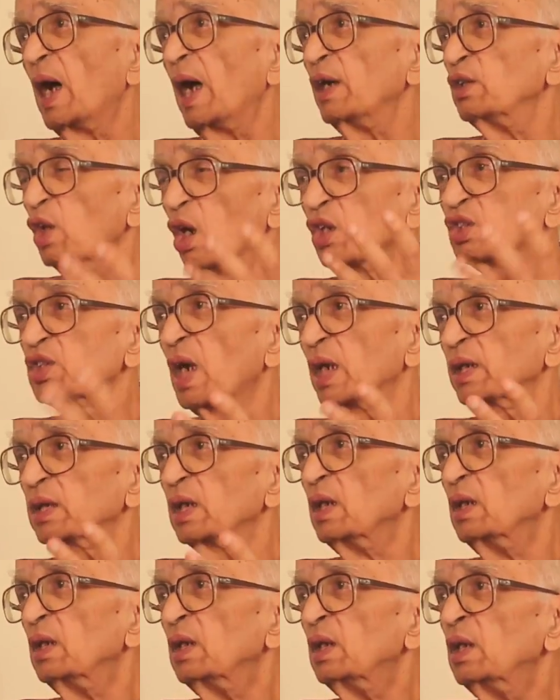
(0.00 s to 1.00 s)
I have not started.
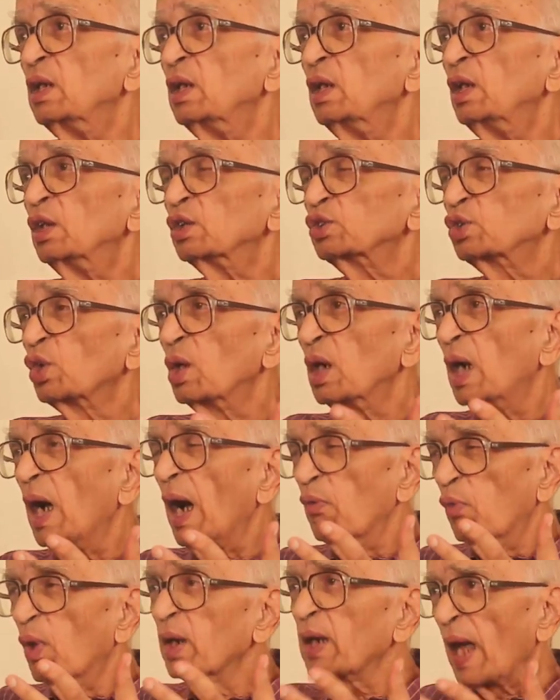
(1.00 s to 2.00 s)
So
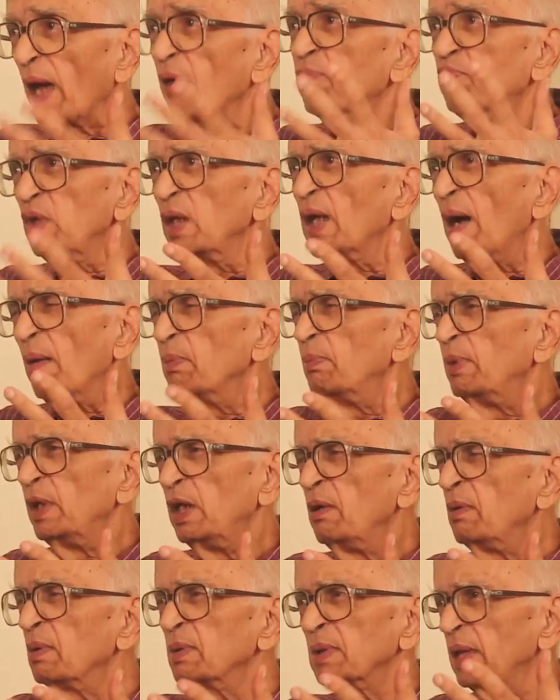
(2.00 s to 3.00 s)
what I feel, I am
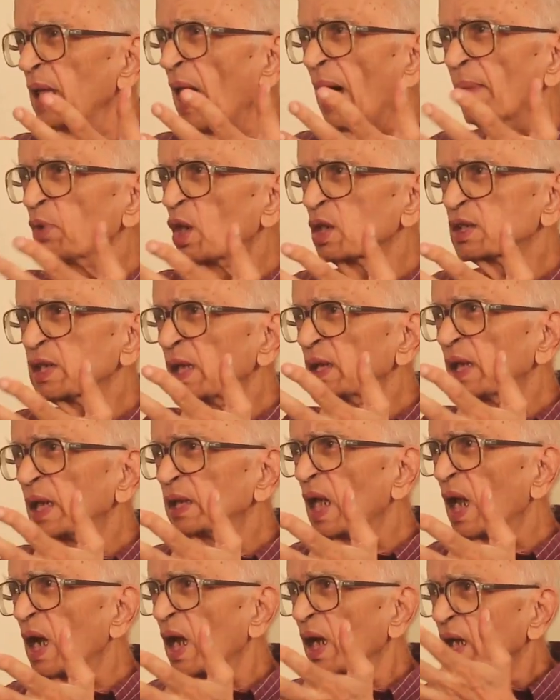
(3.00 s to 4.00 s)
believing. I am not saying
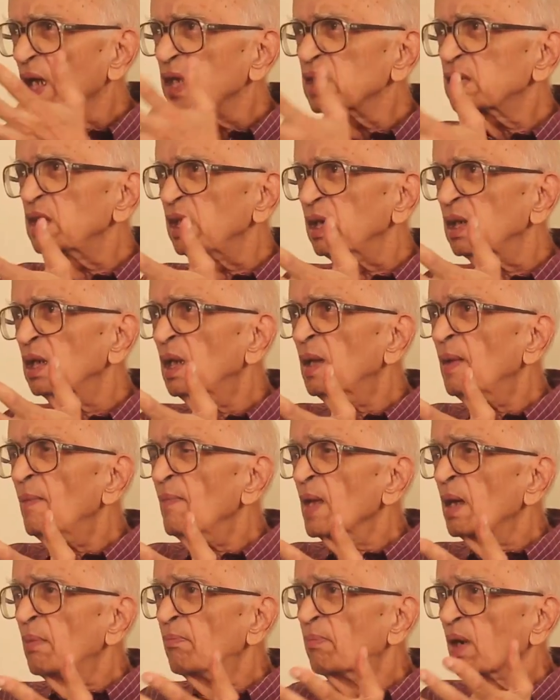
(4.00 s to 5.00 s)
that they are against it,
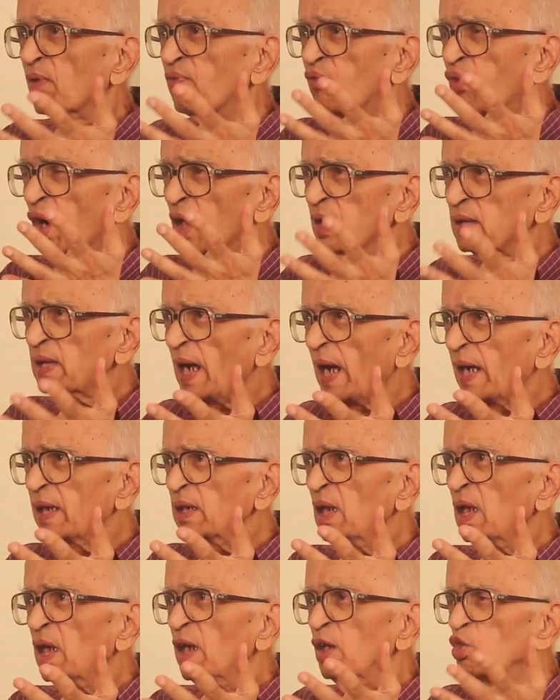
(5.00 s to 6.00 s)
but for
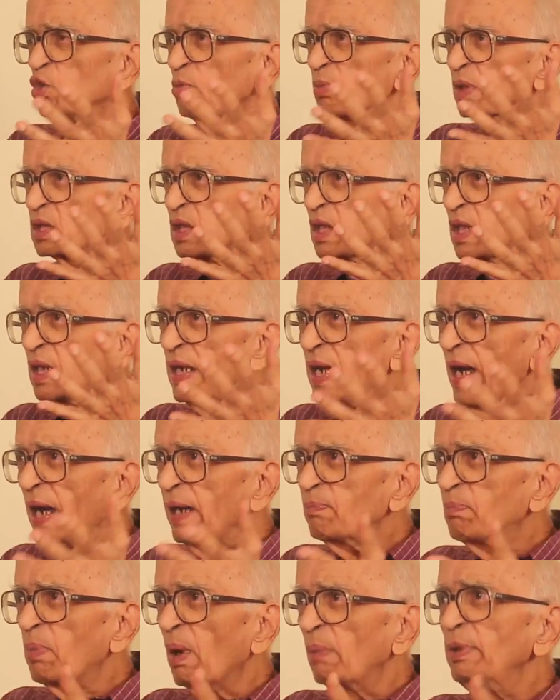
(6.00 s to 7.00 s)
that you must
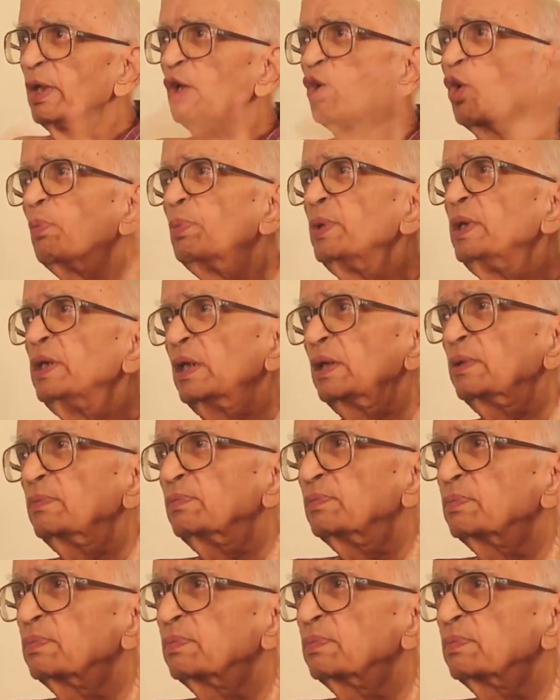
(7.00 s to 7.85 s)
create public opinion.